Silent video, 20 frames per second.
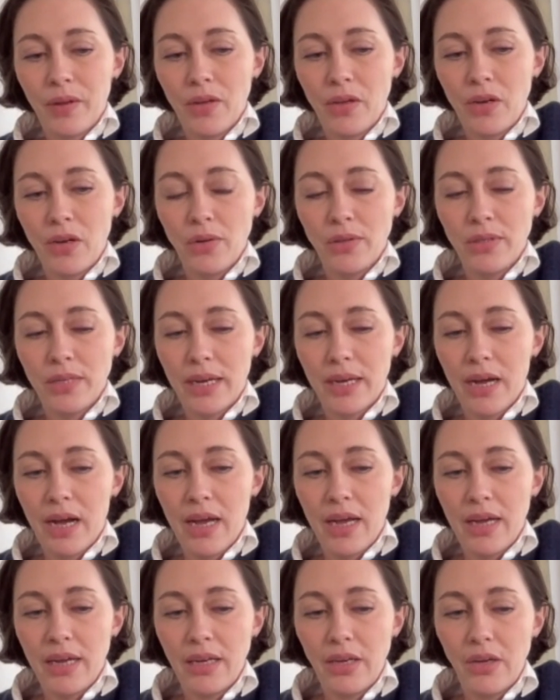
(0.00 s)
You know, it's like
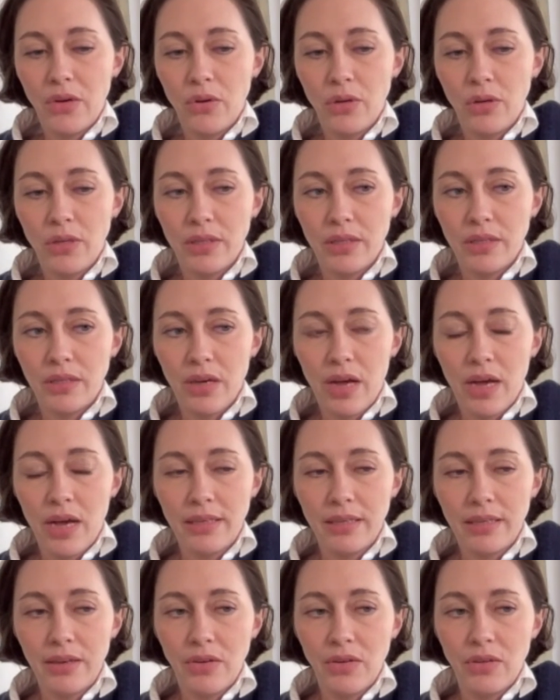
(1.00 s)
I you can I
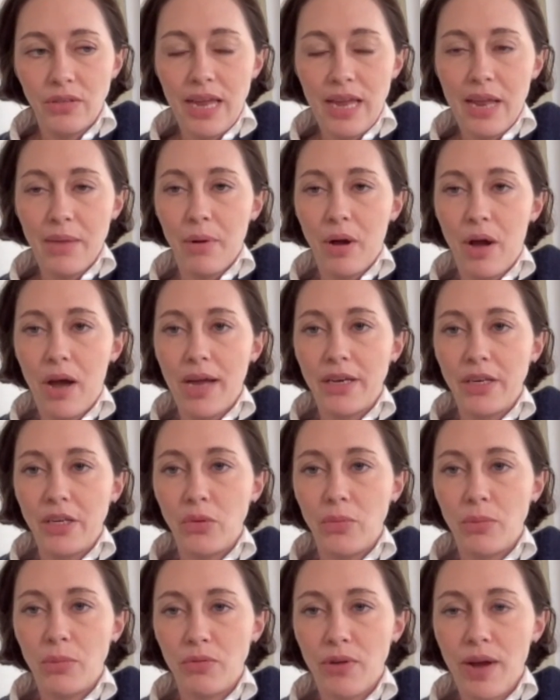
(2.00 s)
you stand behind
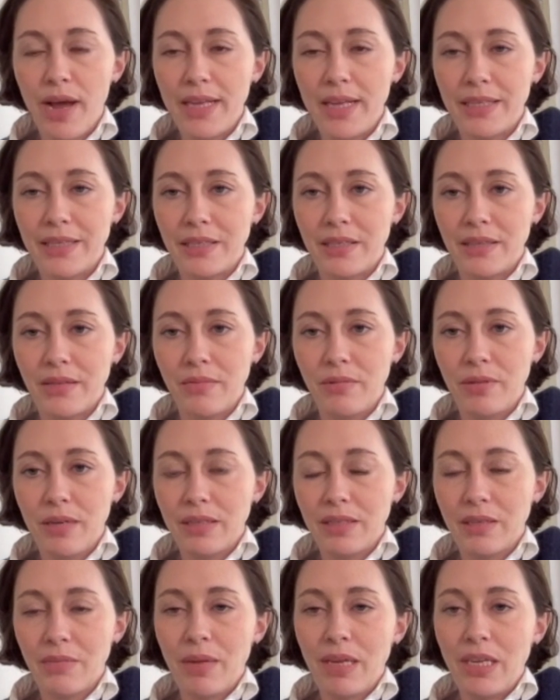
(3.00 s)
human rights
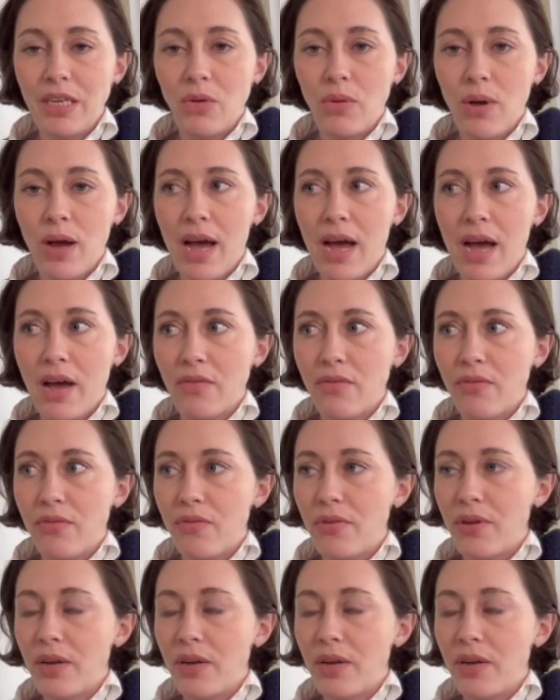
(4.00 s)
doesn't mean you have